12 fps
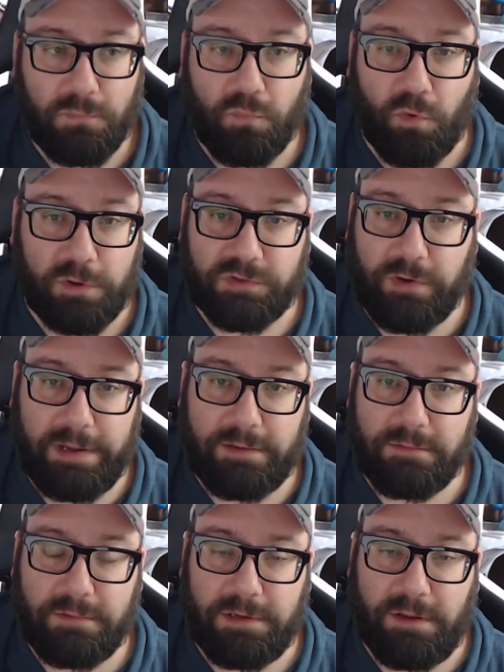works great.
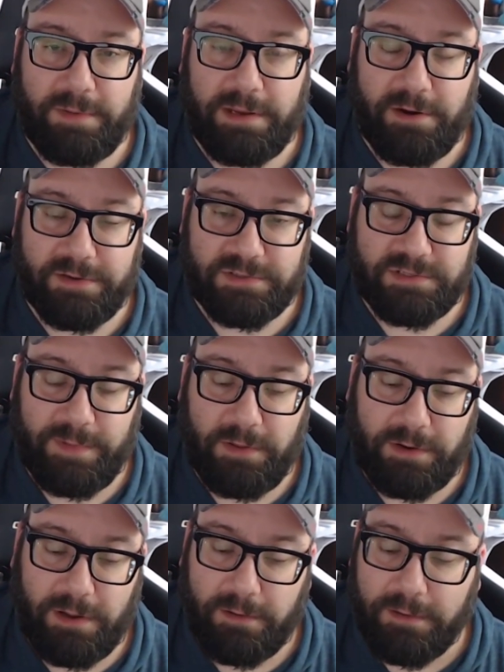My gear doesn't smell
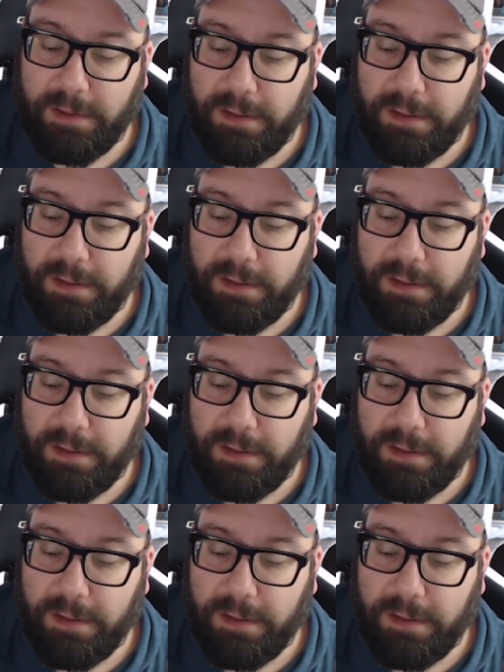at all.